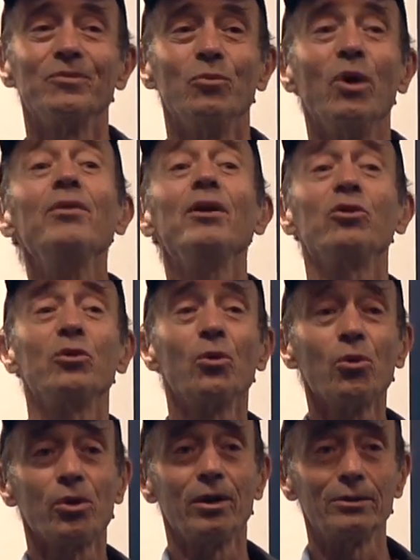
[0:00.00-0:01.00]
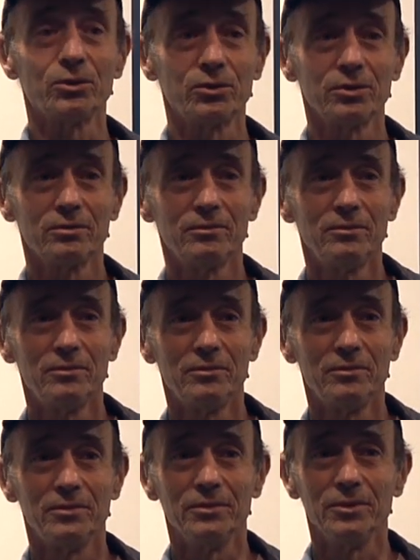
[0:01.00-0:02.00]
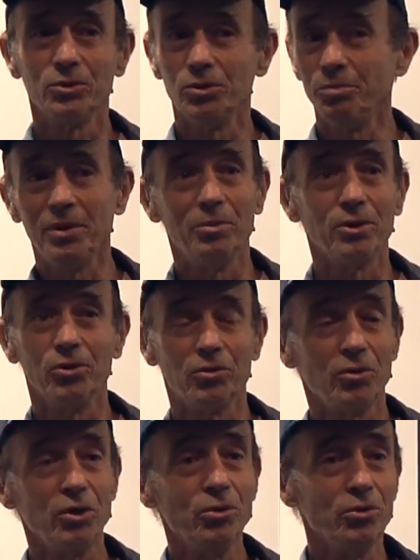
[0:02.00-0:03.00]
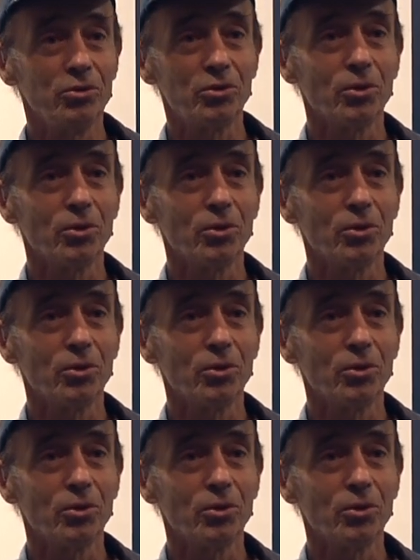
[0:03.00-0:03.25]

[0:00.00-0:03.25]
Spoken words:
when there's an audience, it could be because of a news